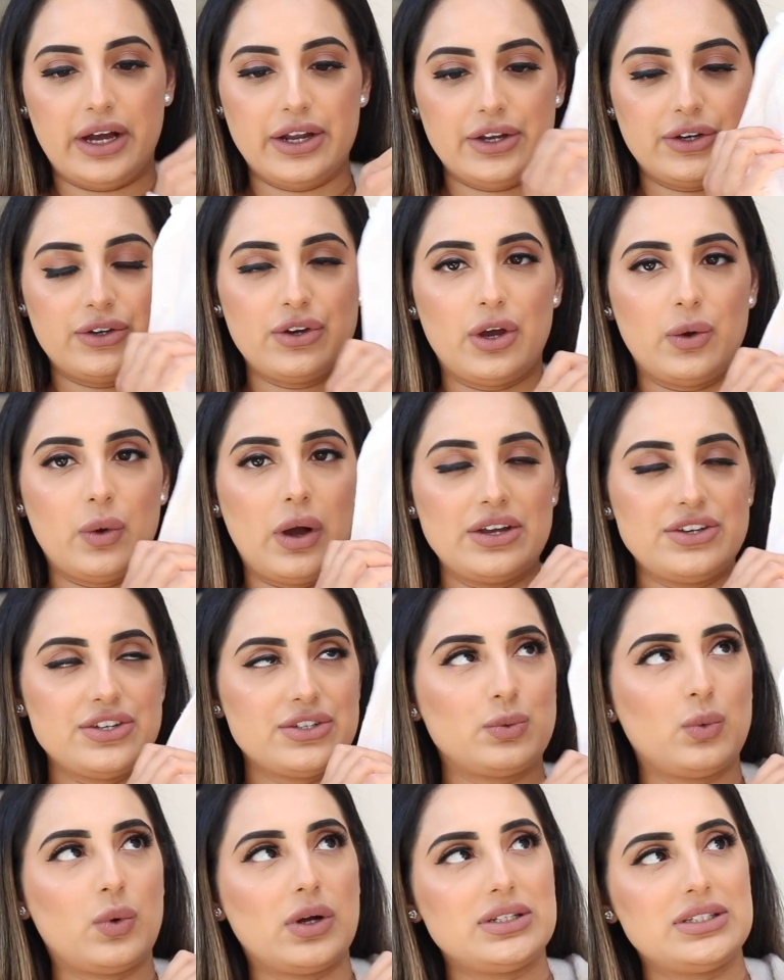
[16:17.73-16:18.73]
I don't know, I
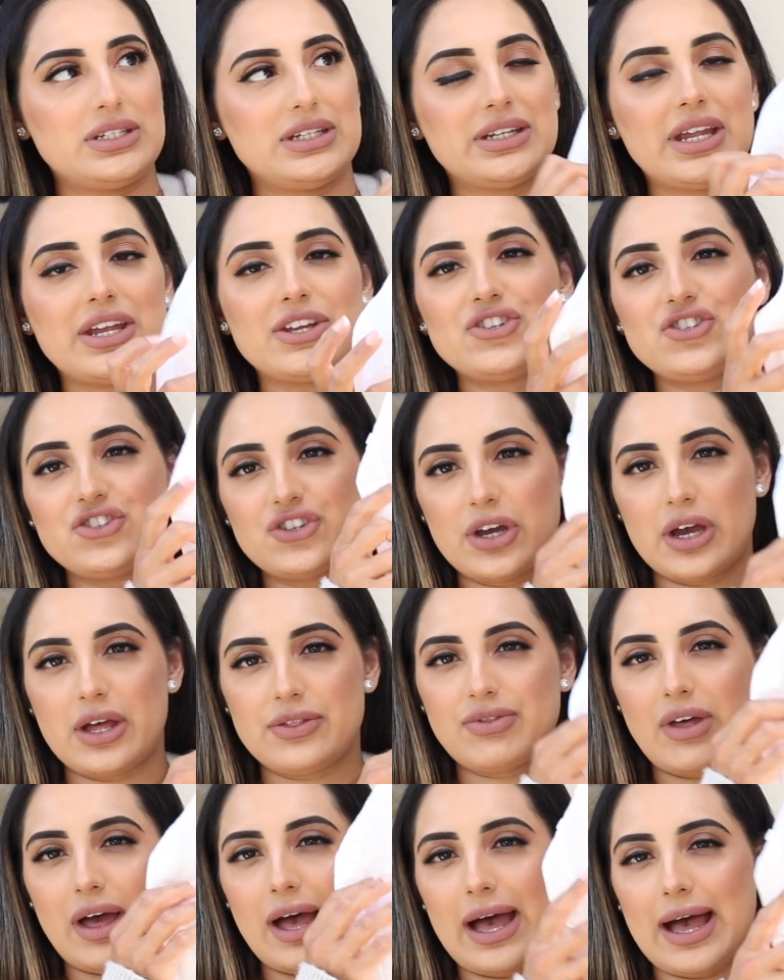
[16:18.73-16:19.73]
just wanted a
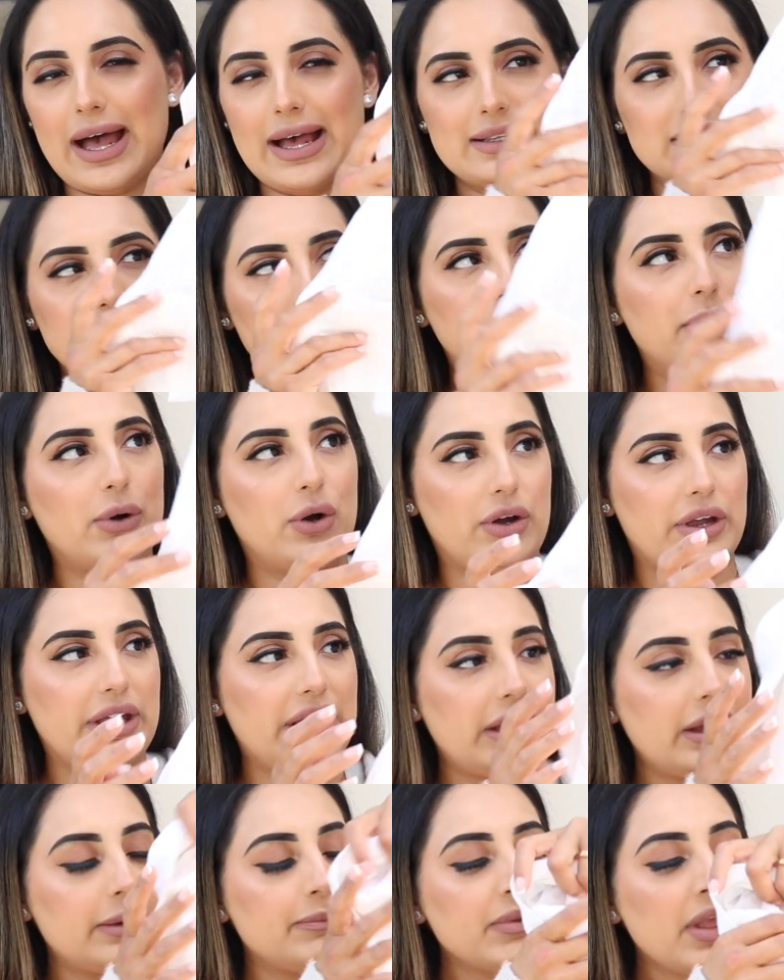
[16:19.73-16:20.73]
shirt that has a
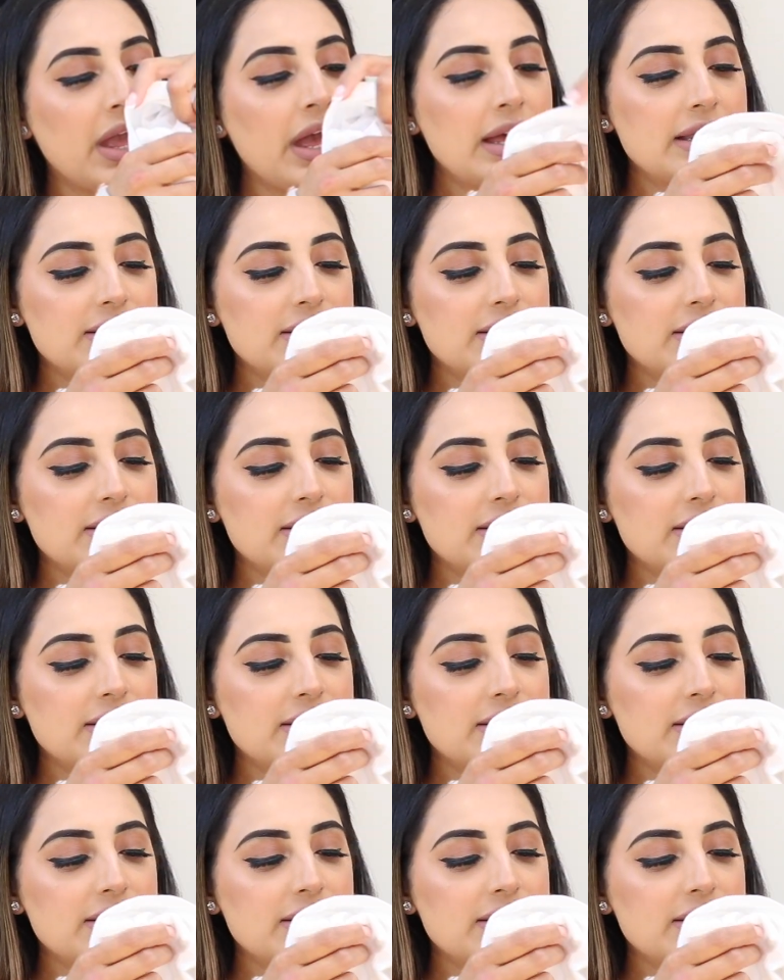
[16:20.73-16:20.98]
pocket.